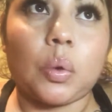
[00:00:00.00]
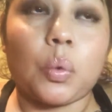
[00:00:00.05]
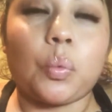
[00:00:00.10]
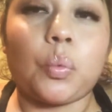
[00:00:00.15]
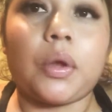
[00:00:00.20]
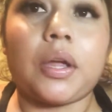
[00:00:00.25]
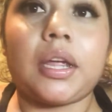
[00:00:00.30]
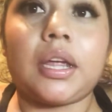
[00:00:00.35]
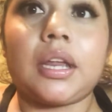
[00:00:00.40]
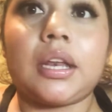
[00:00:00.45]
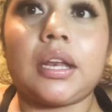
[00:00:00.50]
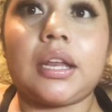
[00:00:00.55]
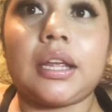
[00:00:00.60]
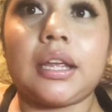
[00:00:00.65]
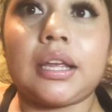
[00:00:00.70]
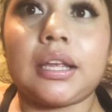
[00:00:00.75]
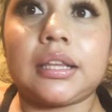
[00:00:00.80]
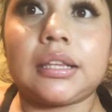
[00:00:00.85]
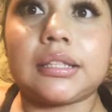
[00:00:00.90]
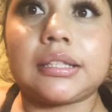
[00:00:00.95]
when
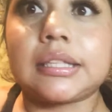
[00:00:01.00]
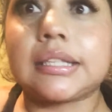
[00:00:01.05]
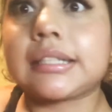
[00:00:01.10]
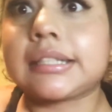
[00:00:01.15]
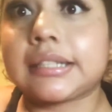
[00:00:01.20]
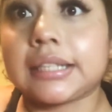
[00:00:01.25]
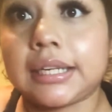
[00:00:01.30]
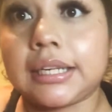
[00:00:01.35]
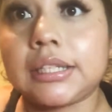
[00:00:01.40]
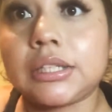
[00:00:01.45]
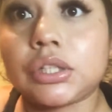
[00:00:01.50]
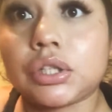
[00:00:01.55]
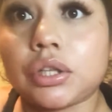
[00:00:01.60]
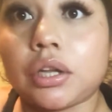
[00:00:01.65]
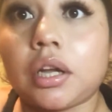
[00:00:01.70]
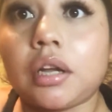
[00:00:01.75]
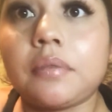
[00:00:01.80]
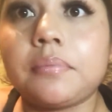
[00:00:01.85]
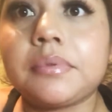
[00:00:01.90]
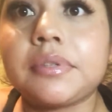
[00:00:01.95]
it does sudden
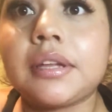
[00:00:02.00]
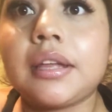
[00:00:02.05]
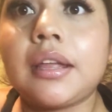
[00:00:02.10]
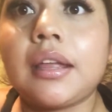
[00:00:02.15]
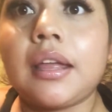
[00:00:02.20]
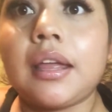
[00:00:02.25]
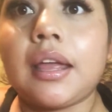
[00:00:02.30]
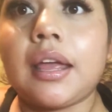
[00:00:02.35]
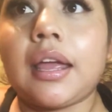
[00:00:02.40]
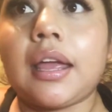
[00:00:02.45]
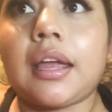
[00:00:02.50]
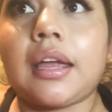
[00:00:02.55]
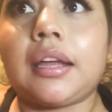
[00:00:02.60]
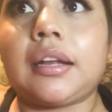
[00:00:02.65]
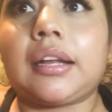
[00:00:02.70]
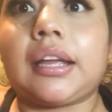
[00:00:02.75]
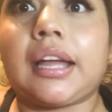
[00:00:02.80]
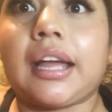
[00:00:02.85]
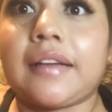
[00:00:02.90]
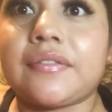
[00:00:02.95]
stops
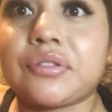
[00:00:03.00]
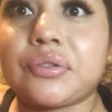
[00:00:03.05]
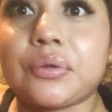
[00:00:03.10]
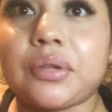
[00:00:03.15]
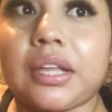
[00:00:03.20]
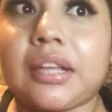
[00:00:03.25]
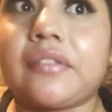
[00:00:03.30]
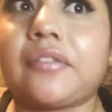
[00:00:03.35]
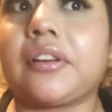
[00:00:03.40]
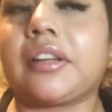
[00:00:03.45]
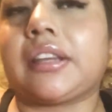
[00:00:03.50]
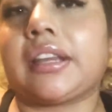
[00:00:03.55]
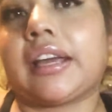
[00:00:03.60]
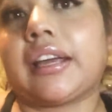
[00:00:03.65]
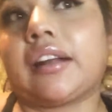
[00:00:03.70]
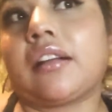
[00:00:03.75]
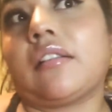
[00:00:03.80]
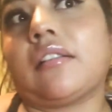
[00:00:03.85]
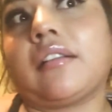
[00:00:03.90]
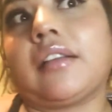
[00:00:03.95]
and I have to like
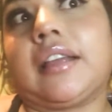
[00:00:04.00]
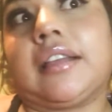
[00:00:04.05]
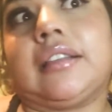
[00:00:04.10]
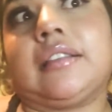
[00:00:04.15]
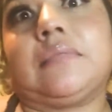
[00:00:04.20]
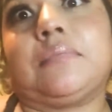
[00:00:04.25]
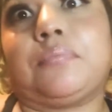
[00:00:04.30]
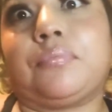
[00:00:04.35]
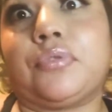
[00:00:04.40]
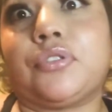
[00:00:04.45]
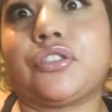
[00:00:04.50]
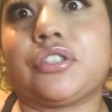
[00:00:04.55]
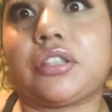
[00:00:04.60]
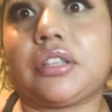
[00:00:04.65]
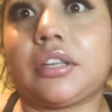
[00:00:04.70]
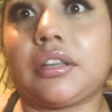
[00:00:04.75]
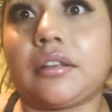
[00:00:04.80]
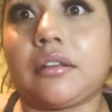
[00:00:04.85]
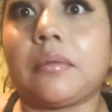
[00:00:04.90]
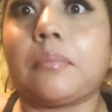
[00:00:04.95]
frenar and push
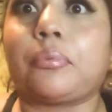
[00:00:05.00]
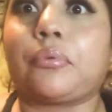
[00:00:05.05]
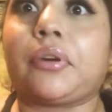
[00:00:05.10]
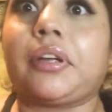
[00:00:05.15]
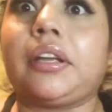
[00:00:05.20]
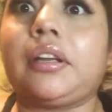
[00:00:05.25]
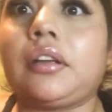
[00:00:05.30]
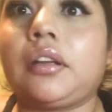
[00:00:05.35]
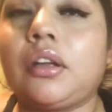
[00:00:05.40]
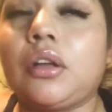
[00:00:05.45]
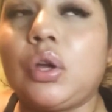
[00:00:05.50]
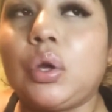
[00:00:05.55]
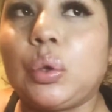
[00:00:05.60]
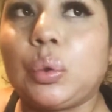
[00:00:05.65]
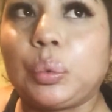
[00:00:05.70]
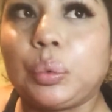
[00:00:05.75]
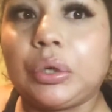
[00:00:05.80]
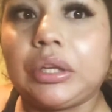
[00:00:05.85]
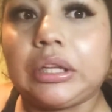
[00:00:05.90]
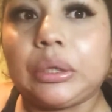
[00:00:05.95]
the brake
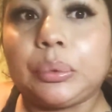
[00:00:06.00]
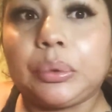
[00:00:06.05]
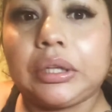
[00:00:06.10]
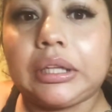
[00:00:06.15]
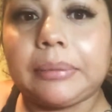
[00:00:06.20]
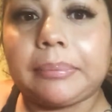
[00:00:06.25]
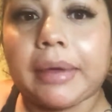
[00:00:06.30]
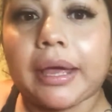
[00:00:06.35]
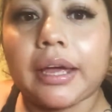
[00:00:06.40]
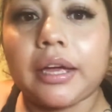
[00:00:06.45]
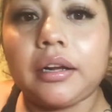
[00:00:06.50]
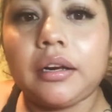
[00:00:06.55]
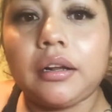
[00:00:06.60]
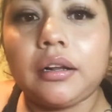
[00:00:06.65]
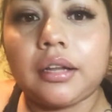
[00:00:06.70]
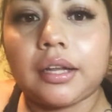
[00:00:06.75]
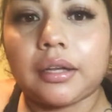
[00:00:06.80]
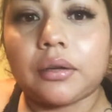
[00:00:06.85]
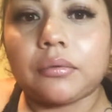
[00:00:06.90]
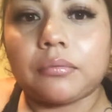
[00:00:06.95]
really, really bad,
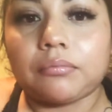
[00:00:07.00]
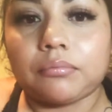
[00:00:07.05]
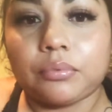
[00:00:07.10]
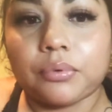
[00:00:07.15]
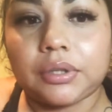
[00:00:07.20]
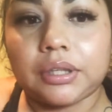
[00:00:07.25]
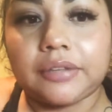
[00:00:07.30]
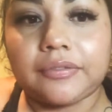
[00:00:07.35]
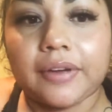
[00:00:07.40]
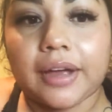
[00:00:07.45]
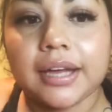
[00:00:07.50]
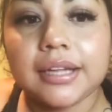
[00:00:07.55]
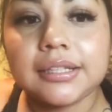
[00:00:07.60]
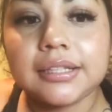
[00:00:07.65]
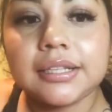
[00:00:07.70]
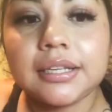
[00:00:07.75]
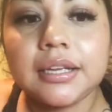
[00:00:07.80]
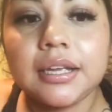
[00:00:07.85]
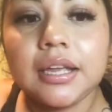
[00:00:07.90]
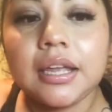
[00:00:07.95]
like really
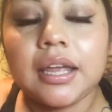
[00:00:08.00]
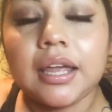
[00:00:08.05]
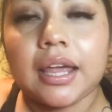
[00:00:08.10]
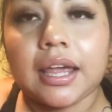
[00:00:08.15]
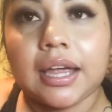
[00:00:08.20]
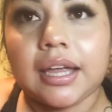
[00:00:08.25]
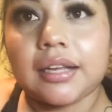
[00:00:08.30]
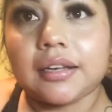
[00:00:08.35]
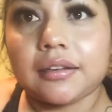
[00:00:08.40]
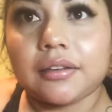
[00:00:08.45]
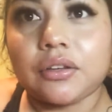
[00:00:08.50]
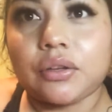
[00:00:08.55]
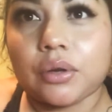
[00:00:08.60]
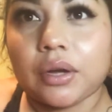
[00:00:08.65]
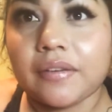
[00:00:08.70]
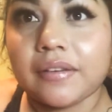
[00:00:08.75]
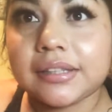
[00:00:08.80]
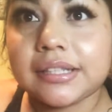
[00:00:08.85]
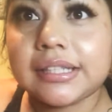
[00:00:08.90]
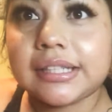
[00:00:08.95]
fast. And, you know,
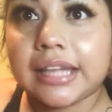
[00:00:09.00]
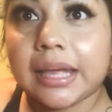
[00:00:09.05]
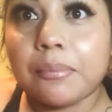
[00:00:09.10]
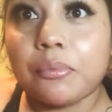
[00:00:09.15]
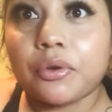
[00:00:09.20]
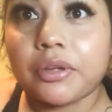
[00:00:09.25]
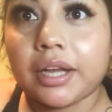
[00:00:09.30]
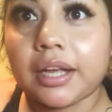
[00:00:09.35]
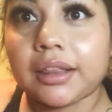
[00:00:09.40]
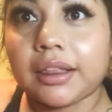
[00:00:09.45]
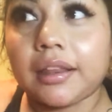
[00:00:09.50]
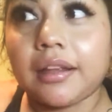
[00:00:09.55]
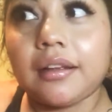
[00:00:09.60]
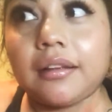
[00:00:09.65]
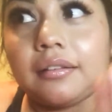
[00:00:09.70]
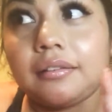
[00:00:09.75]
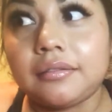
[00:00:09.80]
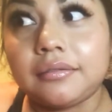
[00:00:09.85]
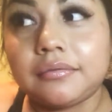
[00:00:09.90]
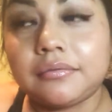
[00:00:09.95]
a veces quemo
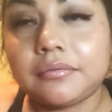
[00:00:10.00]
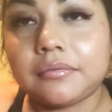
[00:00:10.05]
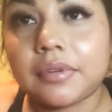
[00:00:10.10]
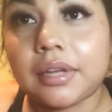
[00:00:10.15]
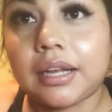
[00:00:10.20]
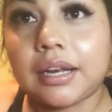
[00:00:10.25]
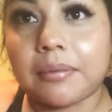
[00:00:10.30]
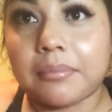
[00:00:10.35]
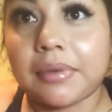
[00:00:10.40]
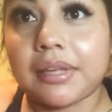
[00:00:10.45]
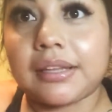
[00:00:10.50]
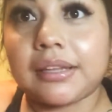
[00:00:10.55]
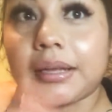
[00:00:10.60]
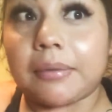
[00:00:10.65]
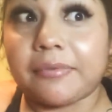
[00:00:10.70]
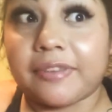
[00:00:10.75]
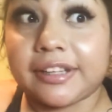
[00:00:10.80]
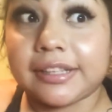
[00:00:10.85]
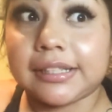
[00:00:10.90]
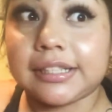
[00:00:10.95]
llanta and I mean
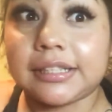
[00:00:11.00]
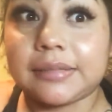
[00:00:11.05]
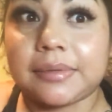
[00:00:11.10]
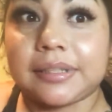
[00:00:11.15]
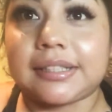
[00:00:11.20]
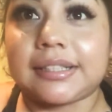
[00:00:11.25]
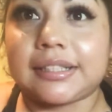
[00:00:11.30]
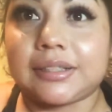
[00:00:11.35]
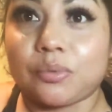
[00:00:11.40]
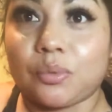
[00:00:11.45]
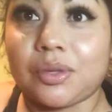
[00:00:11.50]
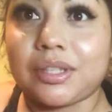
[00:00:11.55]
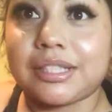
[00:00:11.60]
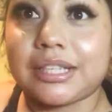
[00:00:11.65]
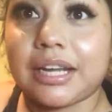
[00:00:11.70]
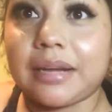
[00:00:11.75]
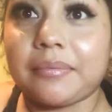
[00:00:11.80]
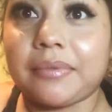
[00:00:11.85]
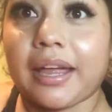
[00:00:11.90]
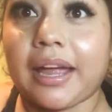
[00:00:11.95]
i a bestest. veces. One
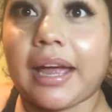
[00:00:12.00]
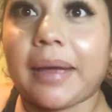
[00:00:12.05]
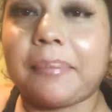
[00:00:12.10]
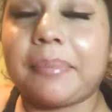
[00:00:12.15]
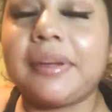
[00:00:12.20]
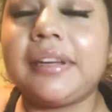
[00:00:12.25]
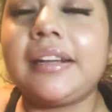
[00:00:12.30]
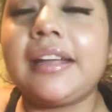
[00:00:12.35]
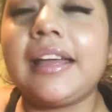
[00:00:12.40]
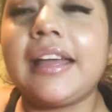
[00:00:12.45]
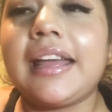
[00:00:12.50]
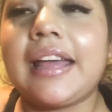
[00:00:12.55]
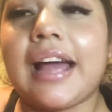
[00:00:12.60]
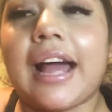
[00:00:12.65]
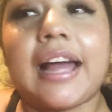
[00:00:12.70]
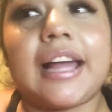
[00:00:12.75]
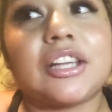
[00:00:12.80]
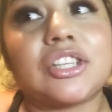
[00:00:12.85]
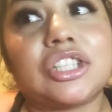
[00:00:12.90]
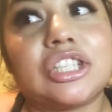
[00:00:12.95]
time that happened,
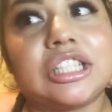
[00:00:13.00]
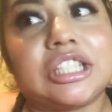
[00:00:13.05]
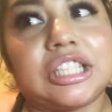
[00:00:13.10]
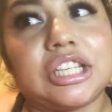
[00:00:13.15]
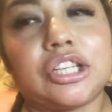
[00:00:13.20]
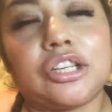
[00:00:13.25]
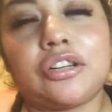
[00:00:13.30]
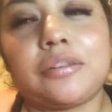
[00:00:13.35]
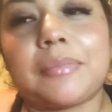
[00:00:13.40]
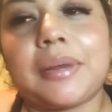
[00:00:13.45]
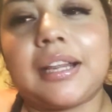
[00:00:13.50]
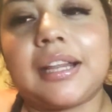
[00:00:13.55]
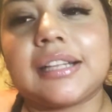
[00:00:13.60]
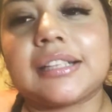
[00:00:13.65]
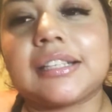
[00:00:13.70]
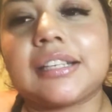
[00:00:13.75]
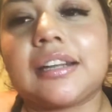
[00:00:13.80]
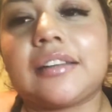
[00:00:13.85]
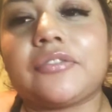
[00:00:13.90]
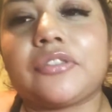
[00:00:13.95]
I actually did learn my
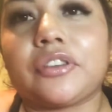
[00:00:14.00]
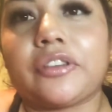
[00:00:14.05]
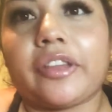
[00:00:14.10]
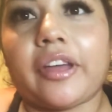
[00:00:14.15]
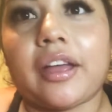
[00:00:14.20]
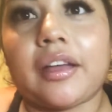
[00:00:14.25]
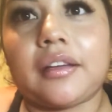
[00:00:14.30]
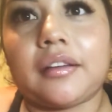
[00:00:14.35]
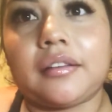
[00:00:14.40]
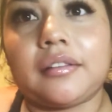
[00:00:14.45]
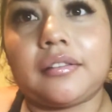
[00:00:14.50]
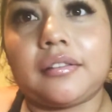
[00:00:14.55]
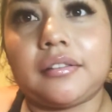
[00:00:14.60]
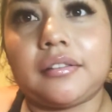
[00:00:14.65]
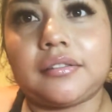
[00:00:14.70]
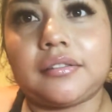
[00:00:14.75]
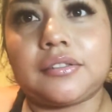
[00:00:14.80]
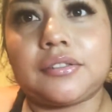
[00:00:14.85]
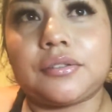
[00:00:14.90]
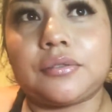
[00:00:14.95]
lesson after that
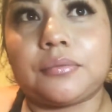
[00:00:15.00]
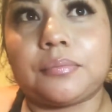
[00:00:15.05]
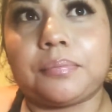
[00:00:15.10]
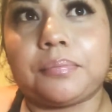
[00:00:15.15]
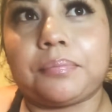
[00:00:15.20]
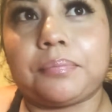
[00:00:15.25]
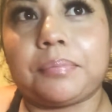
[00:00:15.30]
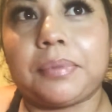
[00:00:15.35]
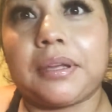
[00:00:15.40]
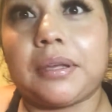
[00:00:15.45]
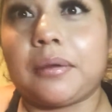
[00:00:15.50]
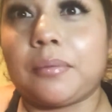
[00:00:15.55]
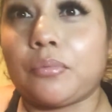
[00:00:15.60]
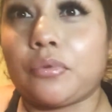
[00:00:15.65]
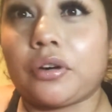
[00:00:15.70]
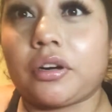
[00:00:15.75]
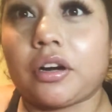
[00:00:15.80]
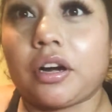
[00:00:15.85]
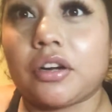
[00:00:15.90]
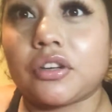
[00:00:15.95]
to be
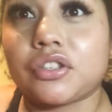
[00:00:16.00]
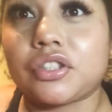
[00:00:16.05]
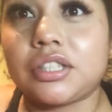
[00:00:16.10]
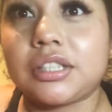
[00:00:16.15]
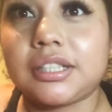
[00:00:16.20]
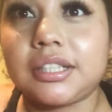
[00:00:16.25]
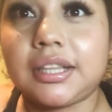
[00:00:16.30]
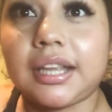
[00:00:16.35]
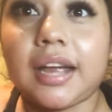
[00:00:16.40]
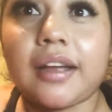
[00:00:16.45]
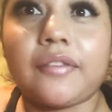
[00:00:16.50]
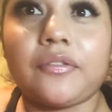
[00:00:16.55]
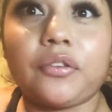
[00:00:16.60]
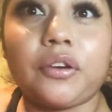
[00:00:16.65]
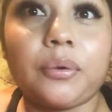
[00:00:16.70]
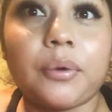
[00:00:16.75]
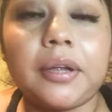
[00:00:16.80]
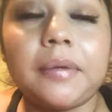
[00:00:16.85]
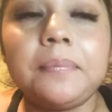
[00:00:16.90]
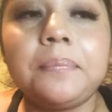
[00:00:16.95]
more cautious in that
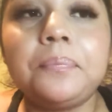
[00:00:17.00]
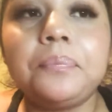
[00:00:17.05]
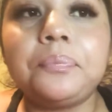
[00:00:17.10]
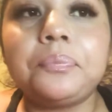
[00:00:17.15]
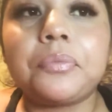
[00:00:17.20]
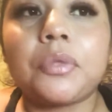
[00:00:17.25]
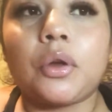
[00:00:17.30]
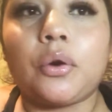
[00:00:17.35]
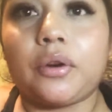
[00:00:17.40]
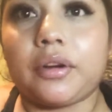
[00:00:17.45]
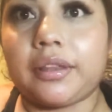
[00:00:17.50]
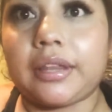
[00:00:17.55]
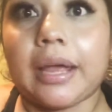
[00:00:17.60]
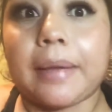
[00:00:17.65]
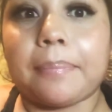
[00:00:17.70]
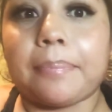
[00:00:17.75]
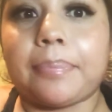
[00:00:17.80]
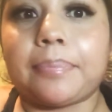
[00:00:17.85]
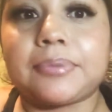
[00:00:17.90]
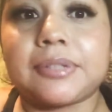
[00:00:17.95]
freeway or in
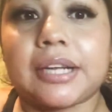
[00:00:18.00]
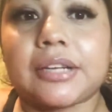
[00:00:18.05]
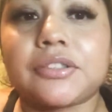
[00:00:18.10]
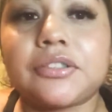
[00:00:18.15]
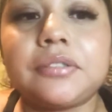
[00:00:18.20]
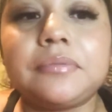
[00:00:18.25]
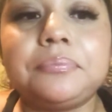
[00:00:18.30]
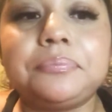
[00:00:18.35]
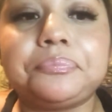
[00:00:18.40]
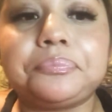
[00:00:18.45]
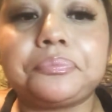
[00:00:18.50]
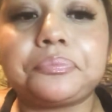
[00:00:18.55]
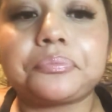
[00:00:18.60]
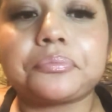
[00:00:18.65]
that section.